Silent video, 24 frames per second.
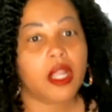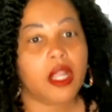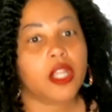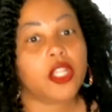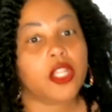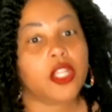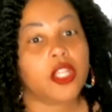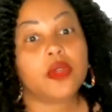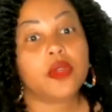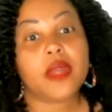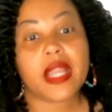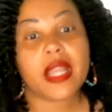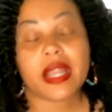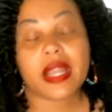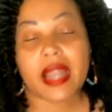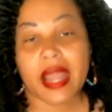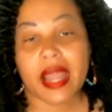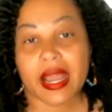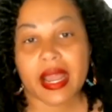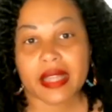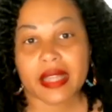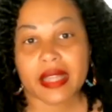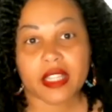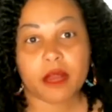You can
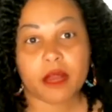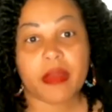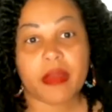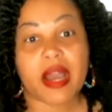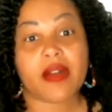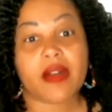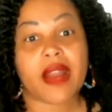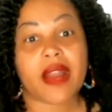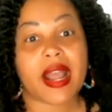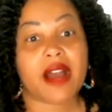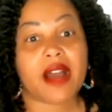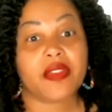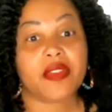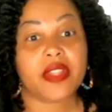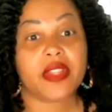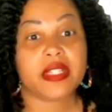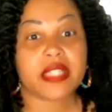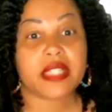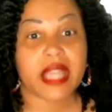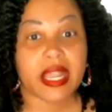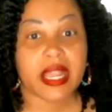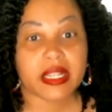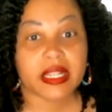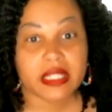ask about how the
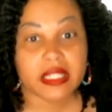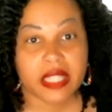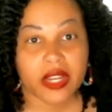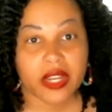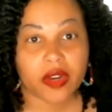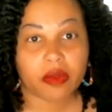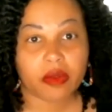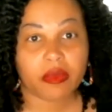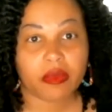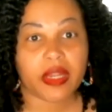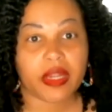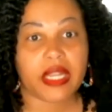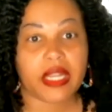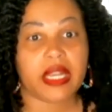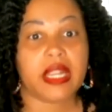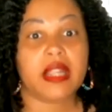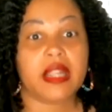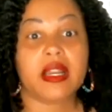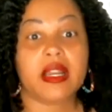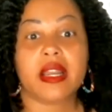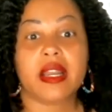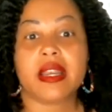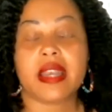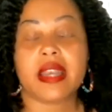text they are reading
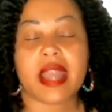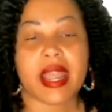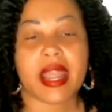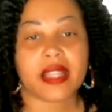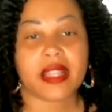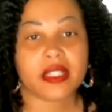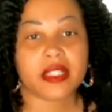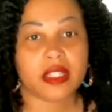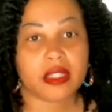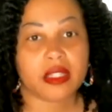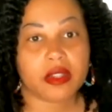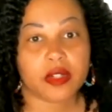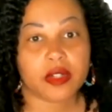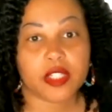connect to those